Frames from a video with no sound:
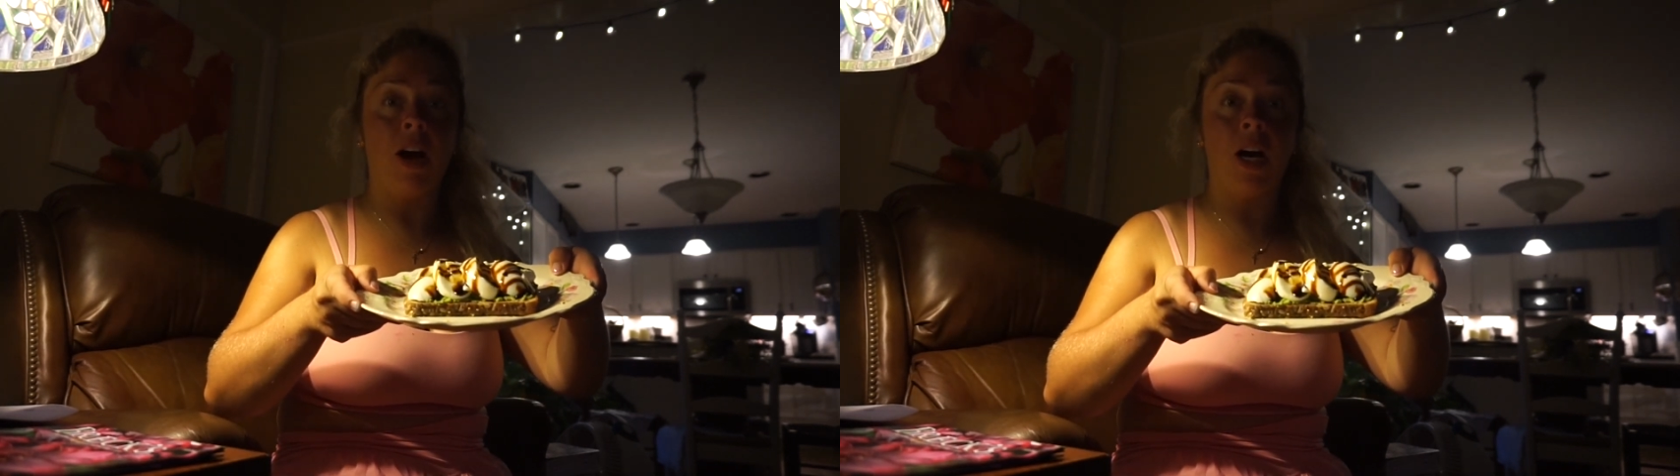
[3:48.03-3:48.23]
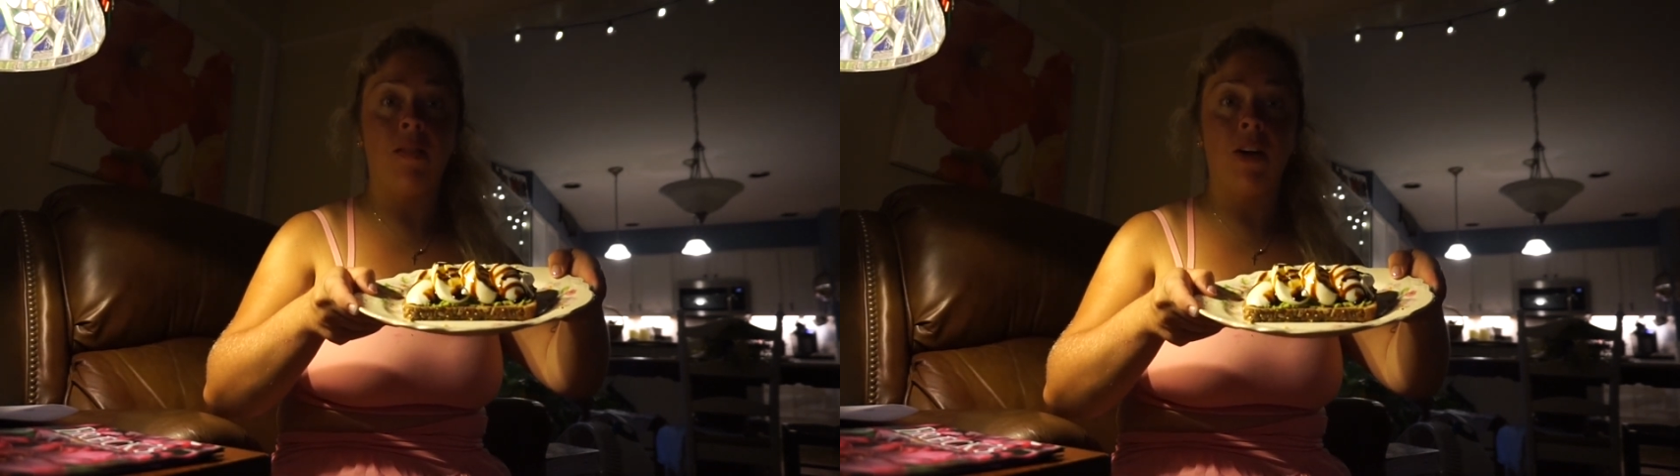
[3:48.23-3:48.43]

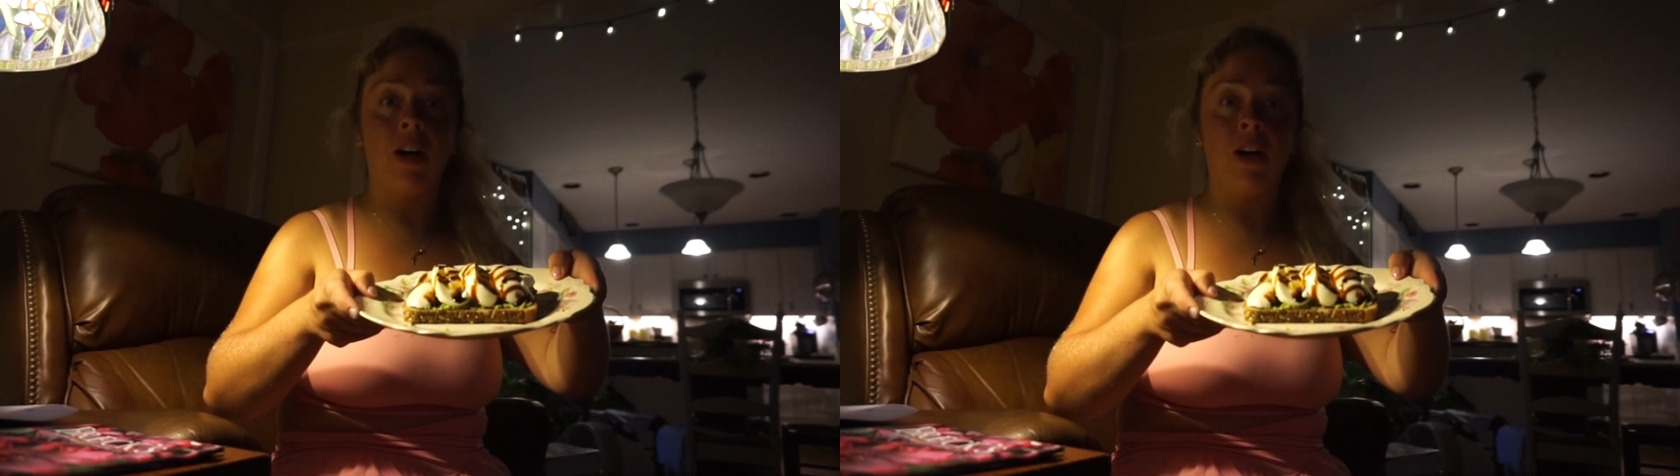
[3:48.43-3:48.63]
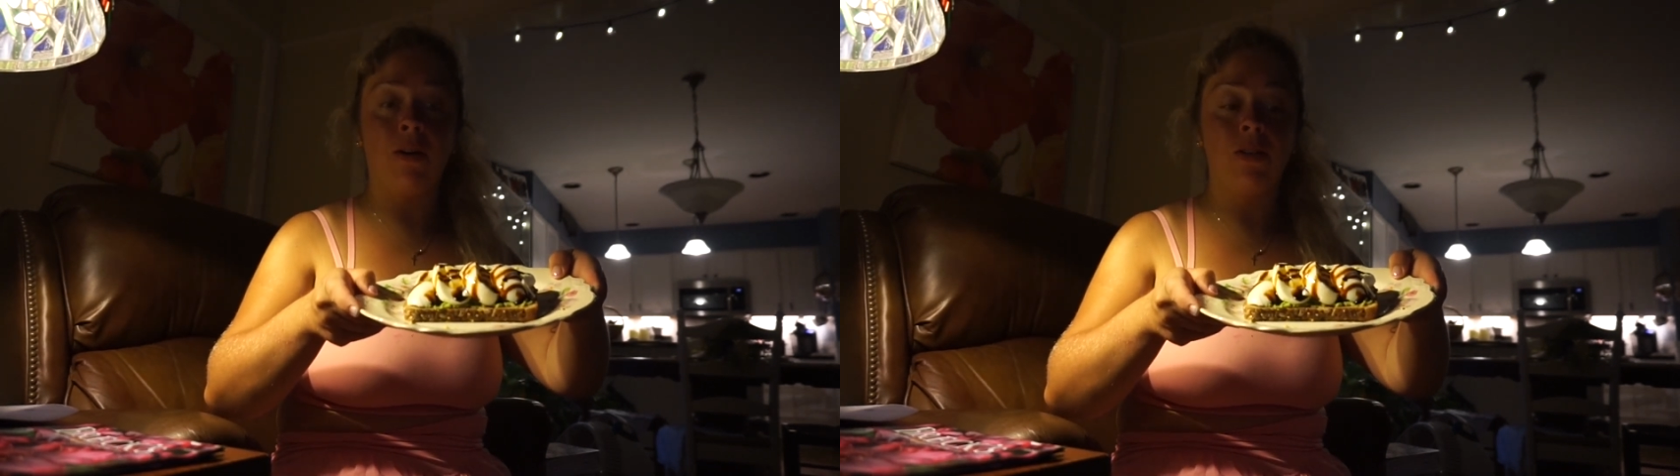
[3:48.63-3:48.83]

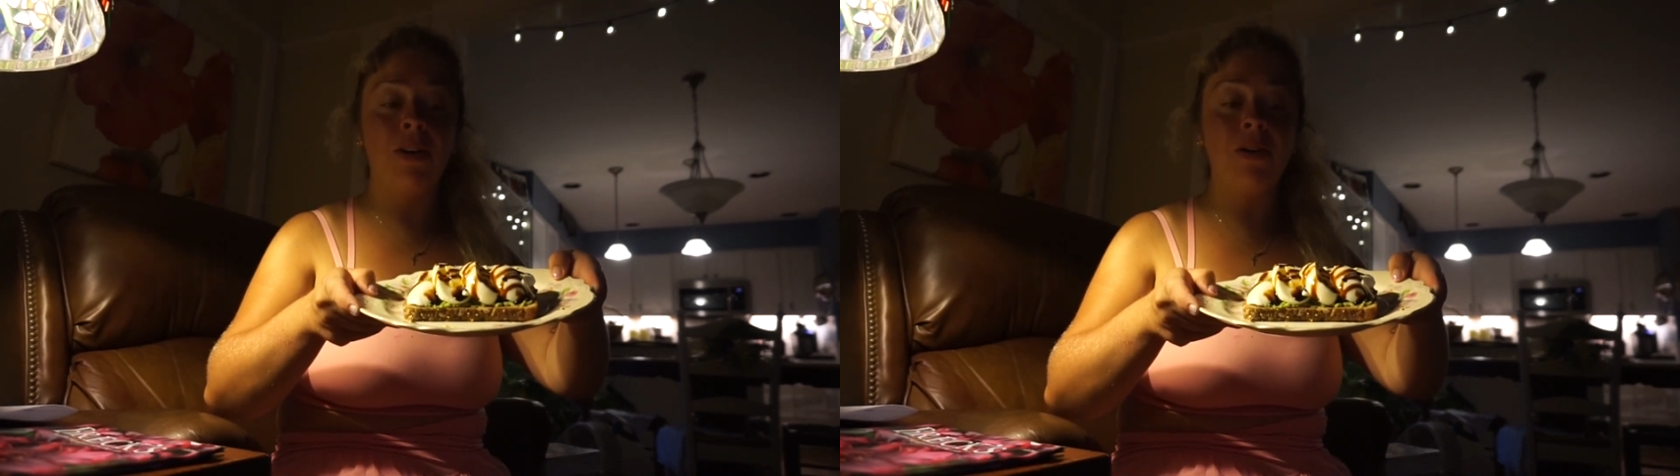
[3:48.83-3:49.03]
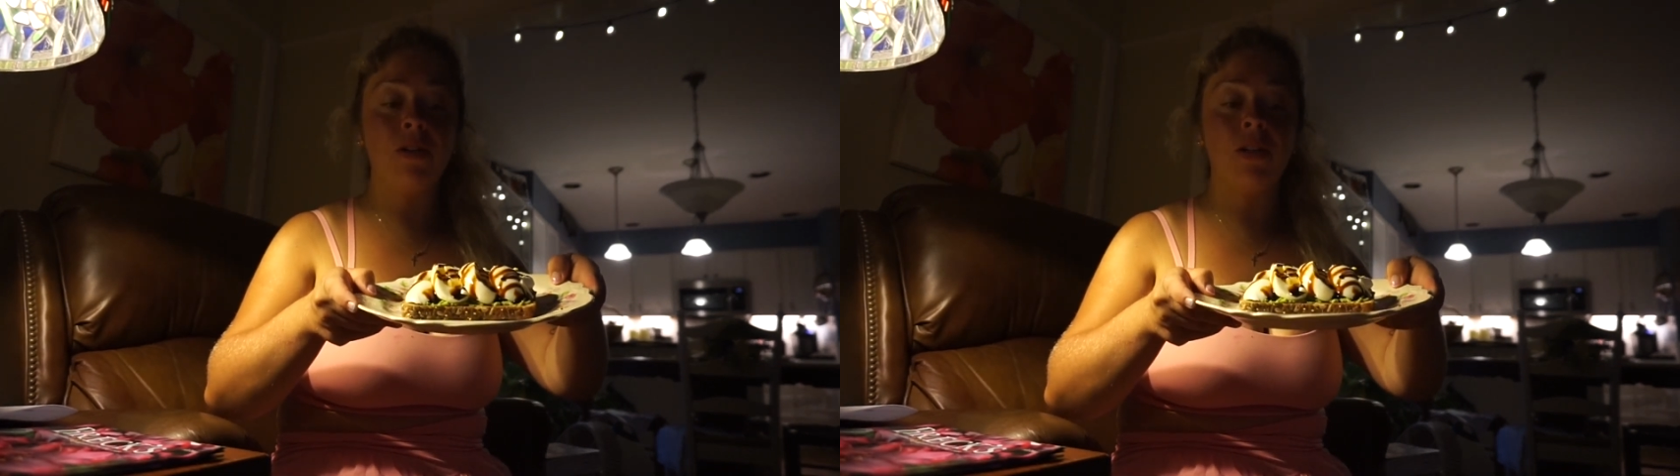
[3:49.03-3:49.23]
avocado
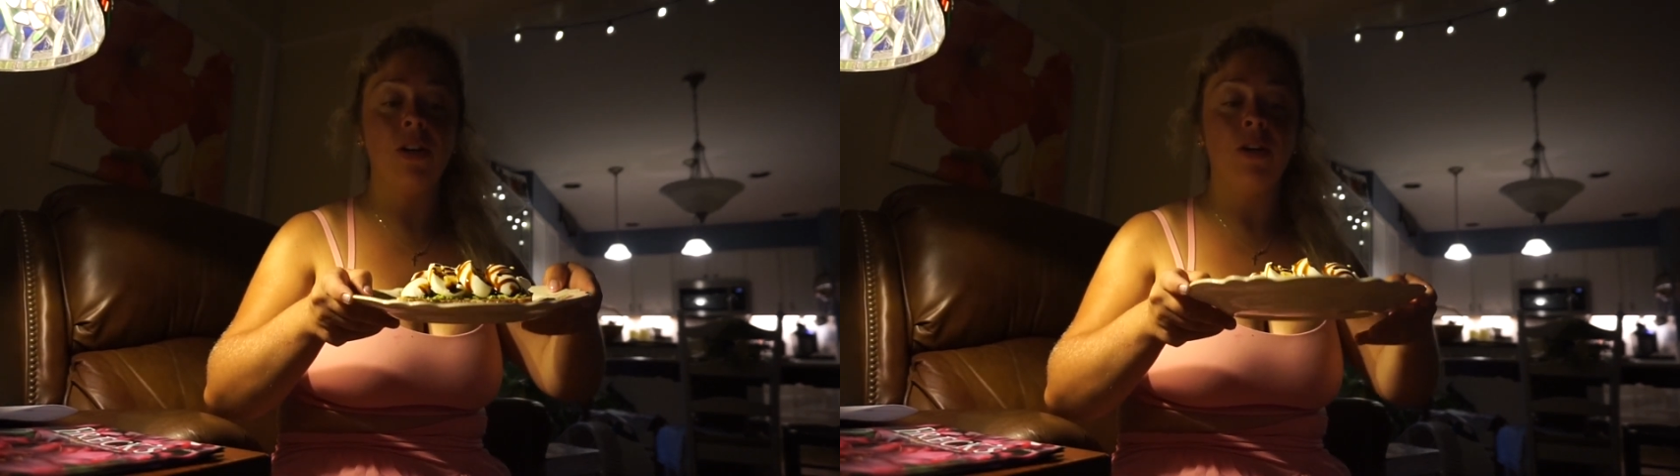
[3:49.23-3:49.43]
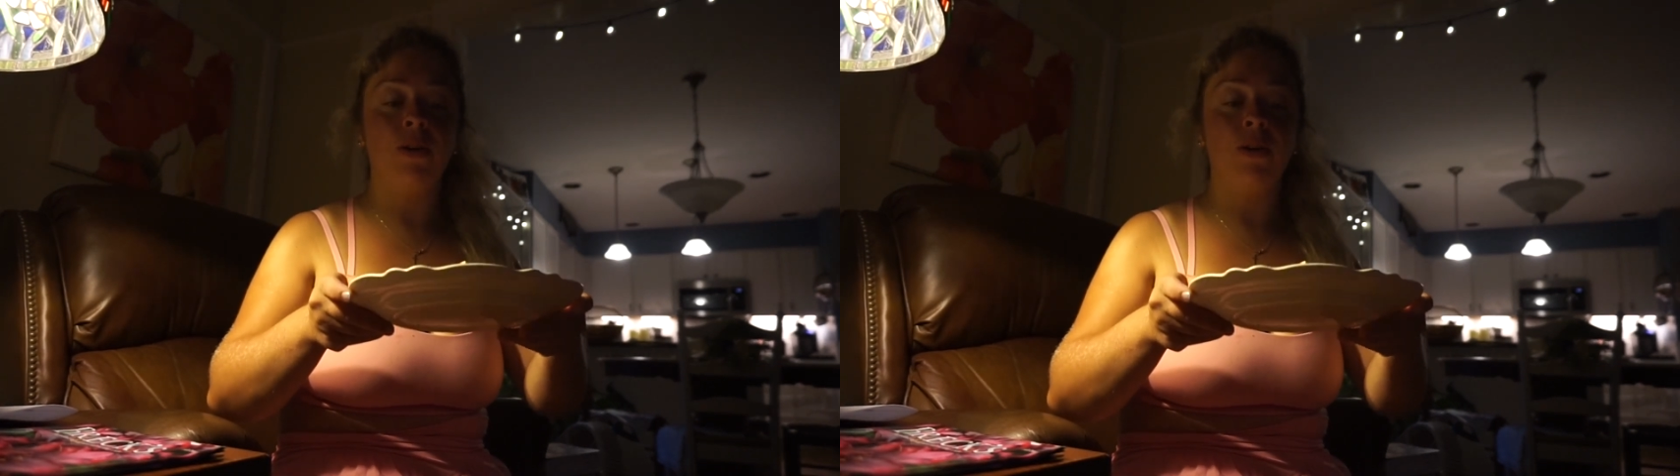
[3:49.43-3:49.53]
toast